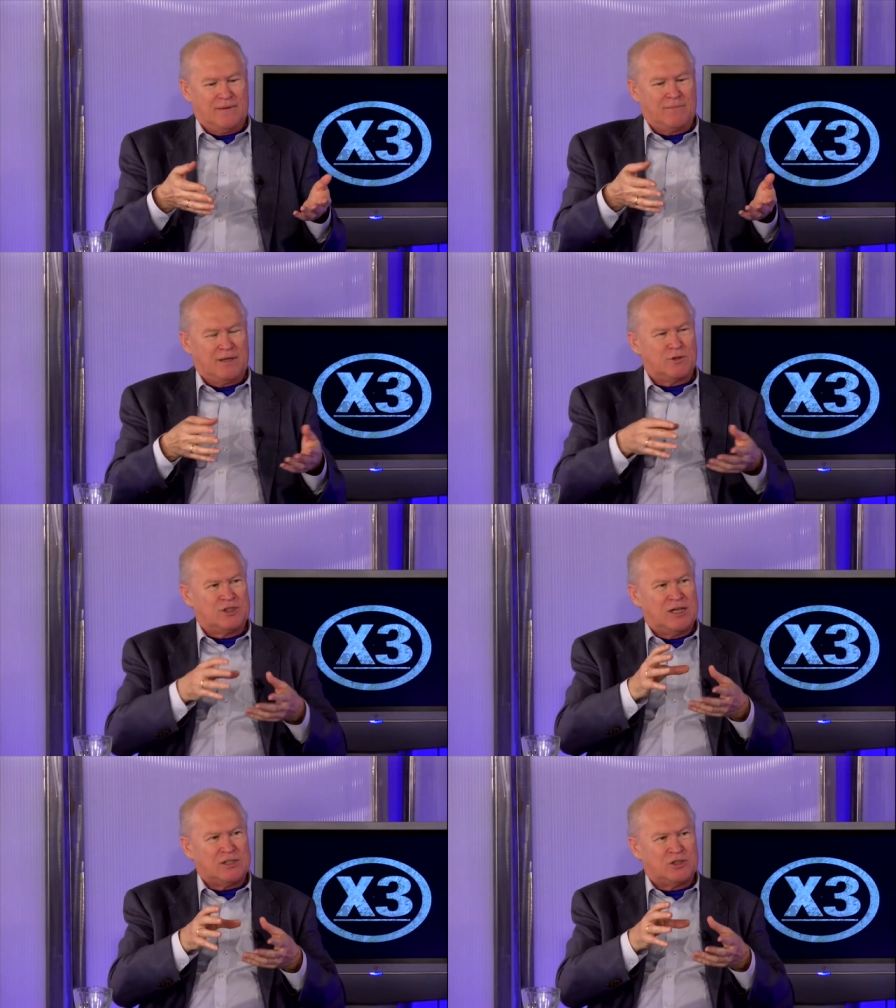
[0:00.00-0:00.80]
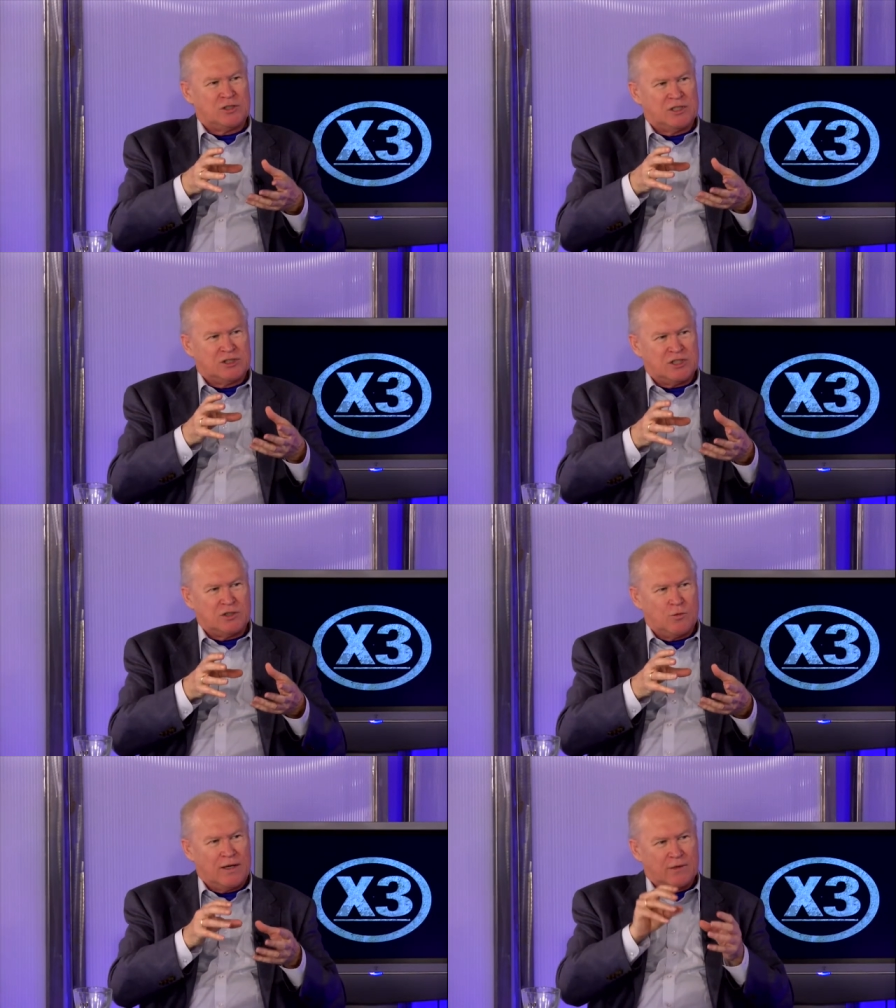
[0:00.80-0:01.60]
But it was done in
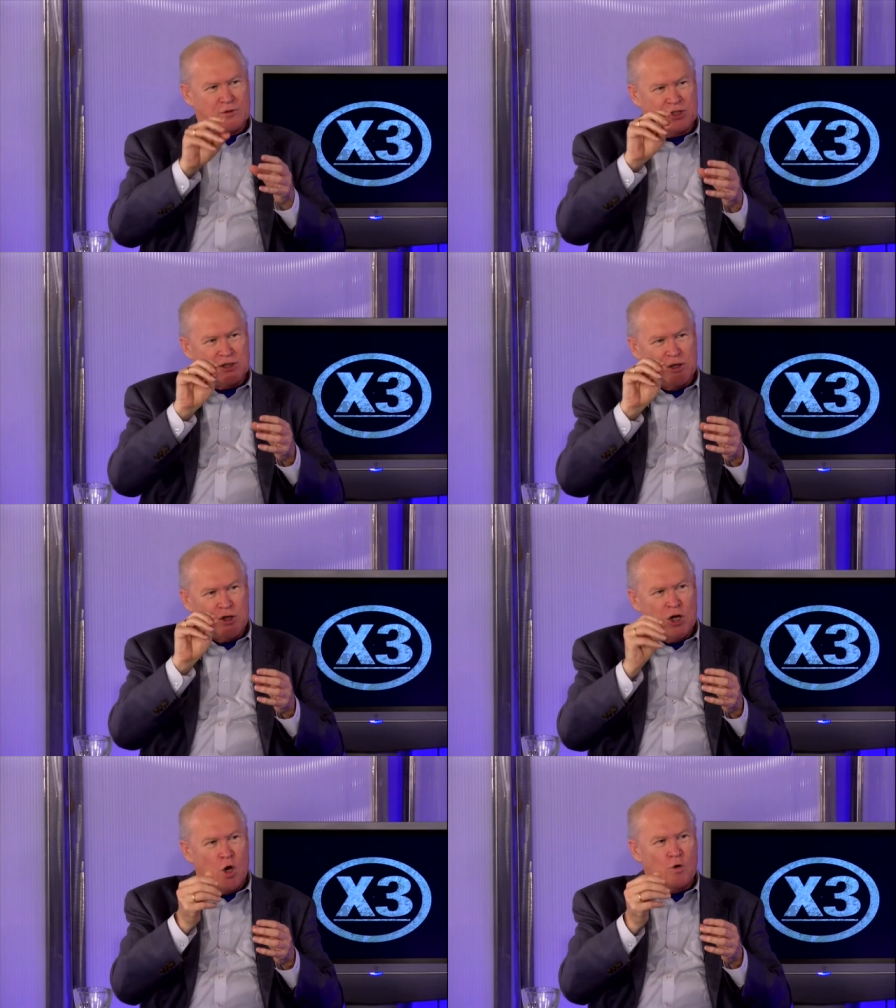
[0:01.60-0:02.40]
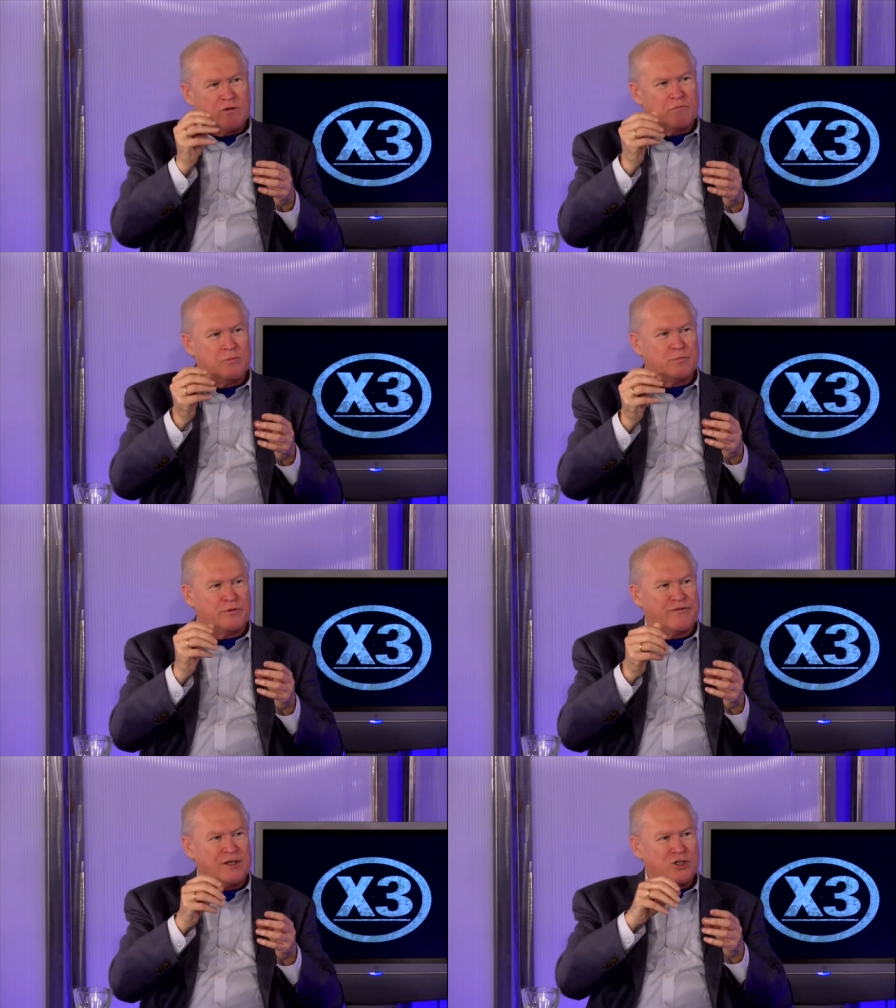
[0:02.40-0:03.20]
such a way there was just a note of p-
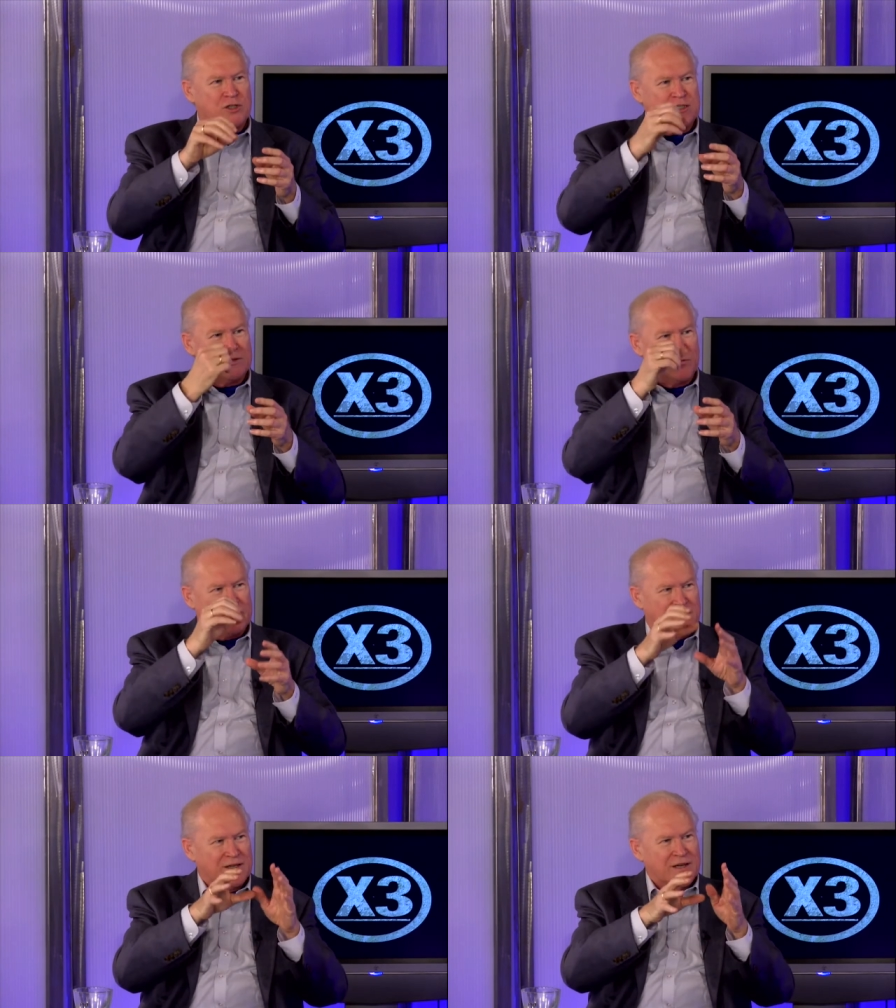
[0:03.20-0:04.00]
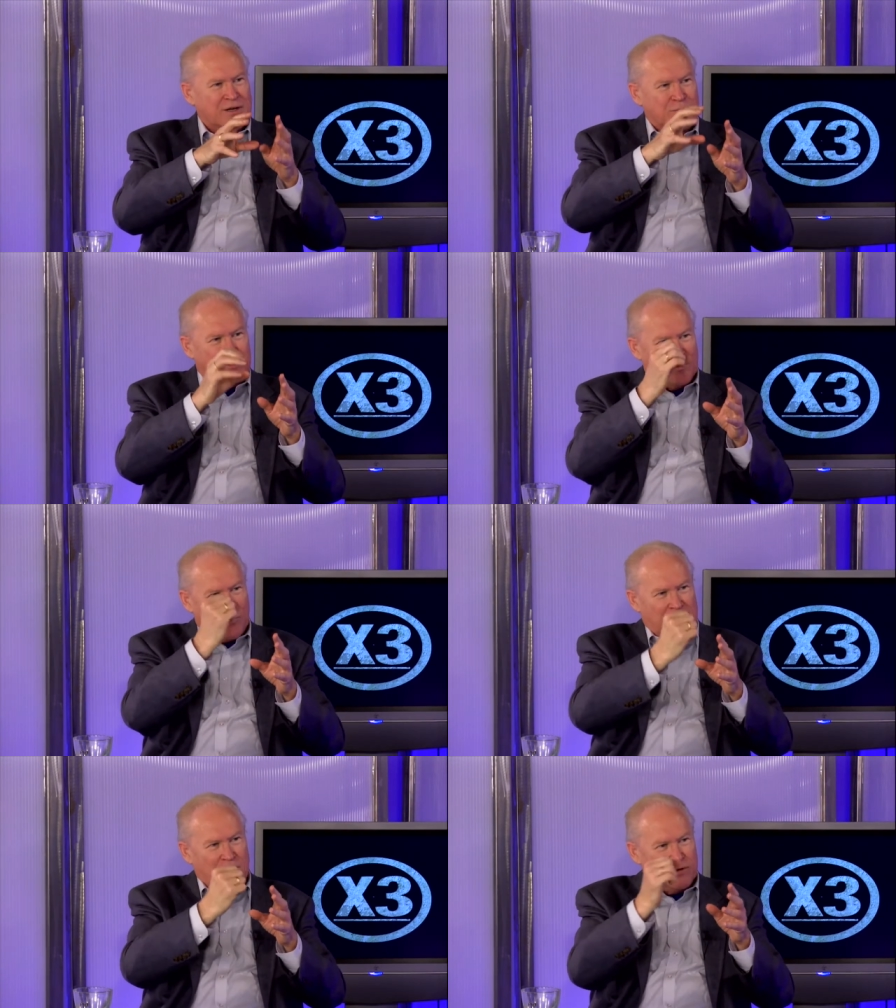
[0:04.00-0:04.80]
professionalism with the with the
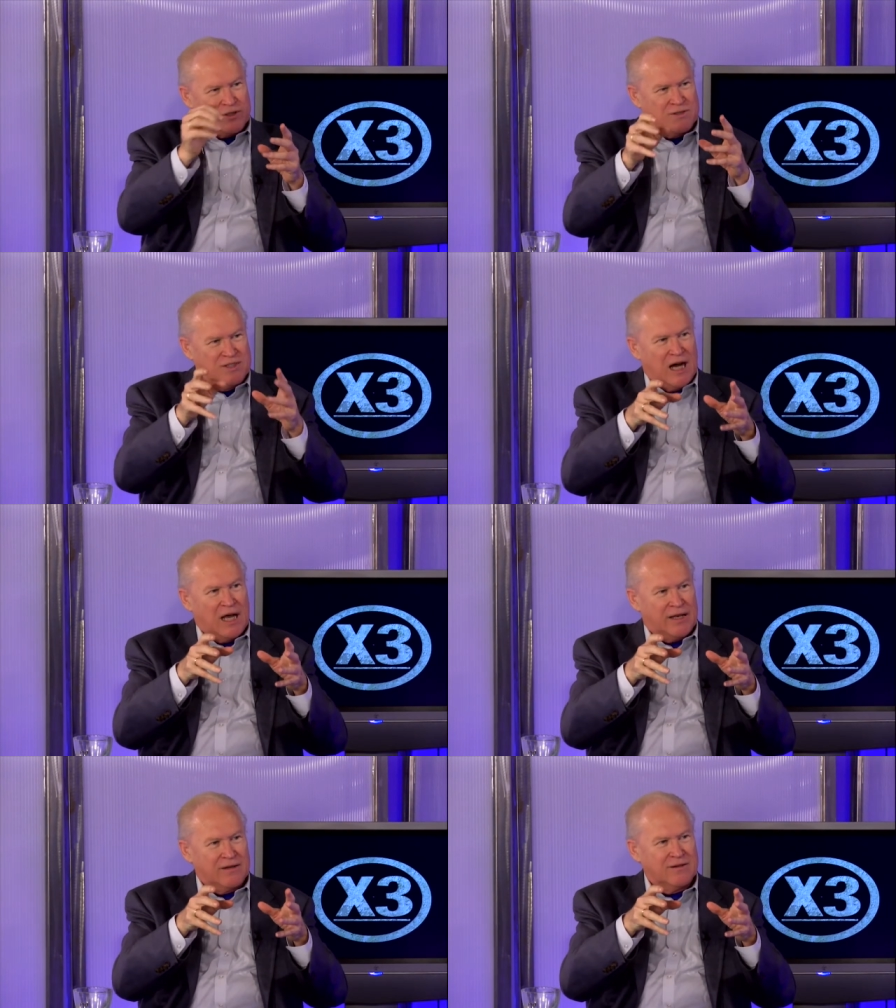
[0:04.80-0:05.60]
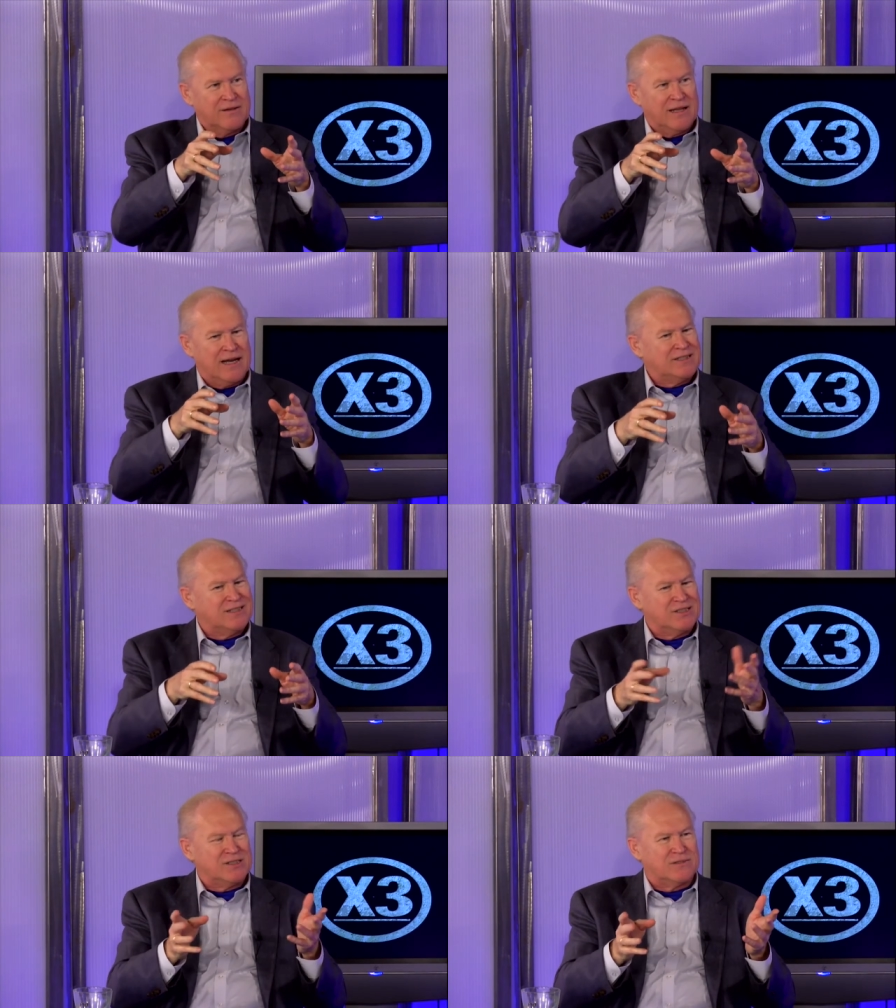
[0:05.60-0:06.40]
way it was done yeah. that I
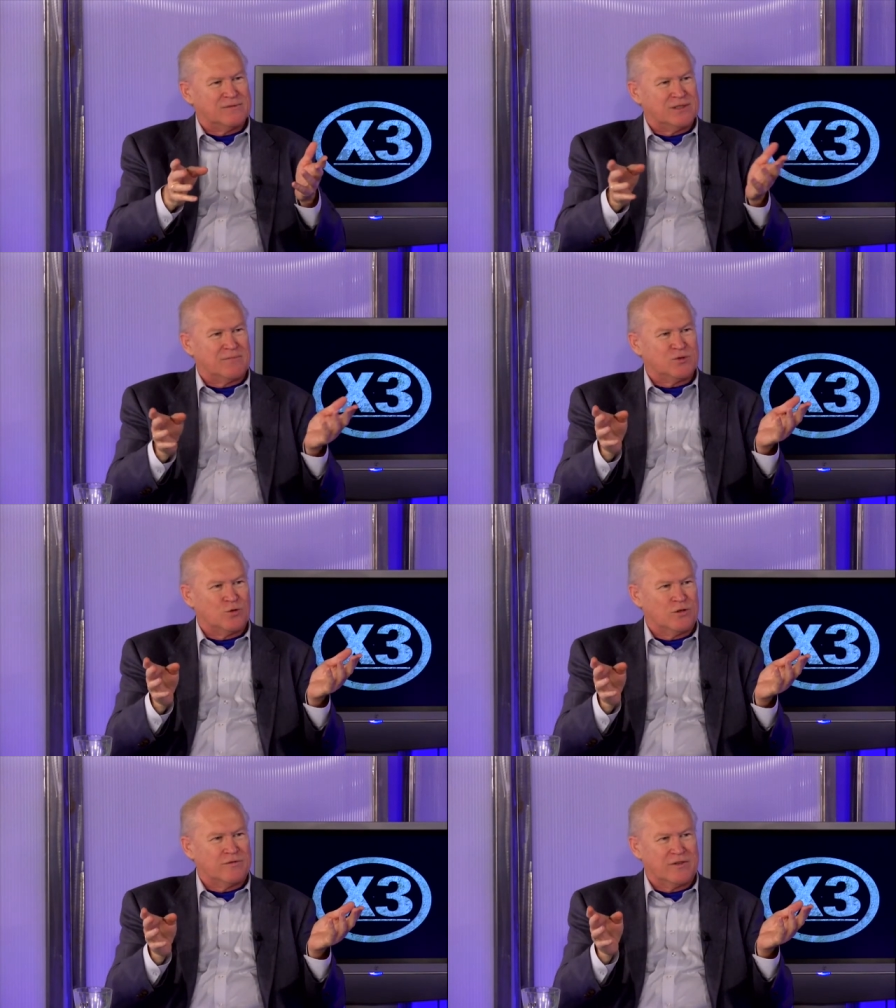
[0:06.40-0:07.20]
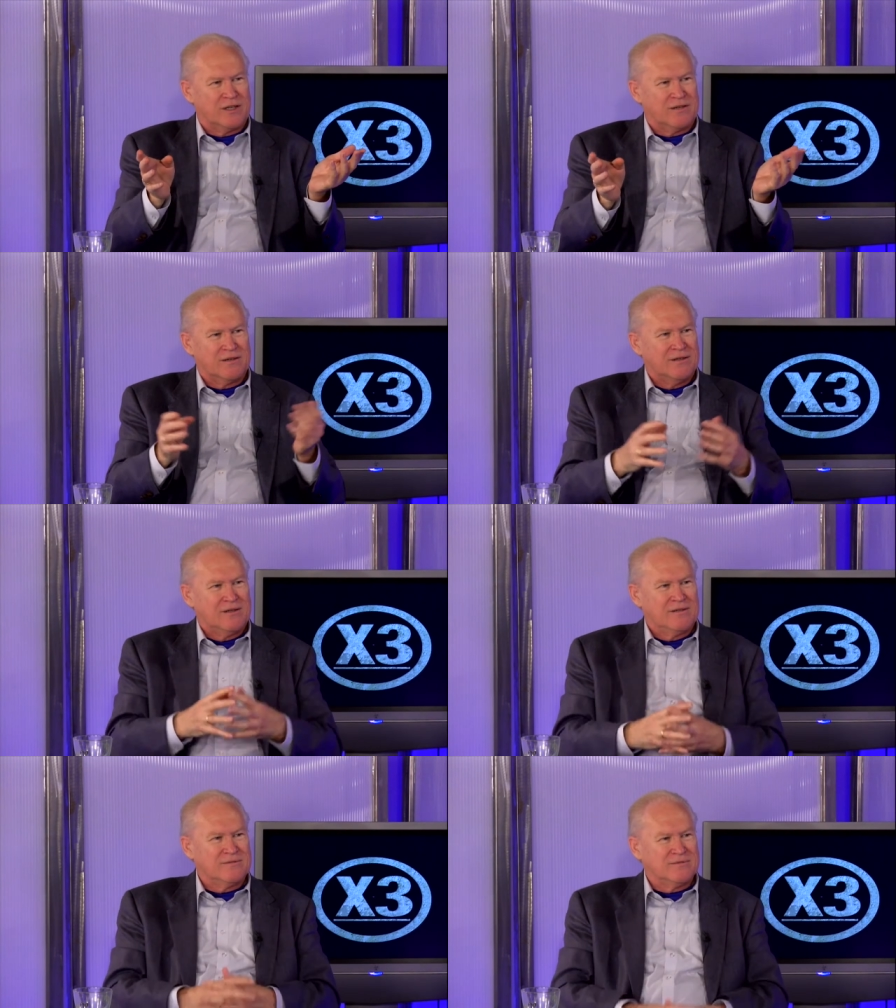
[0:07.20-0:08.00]
said this is some sort of. a
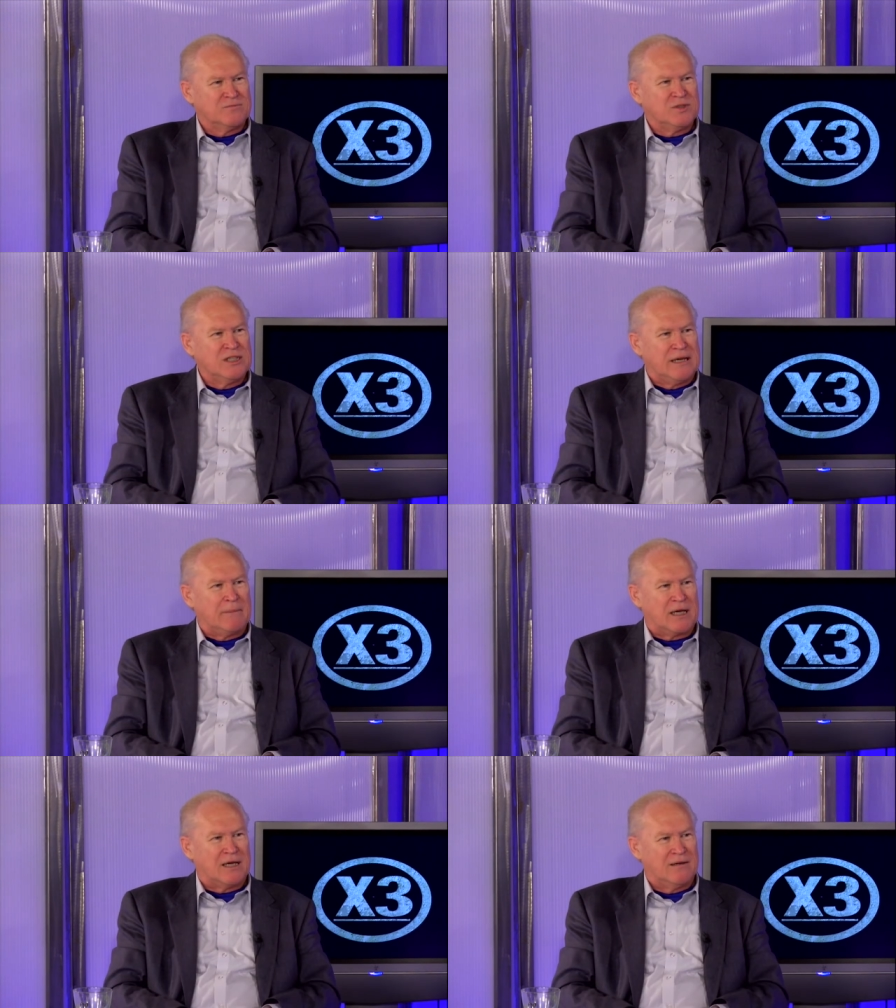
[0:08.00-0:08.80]
gimmick.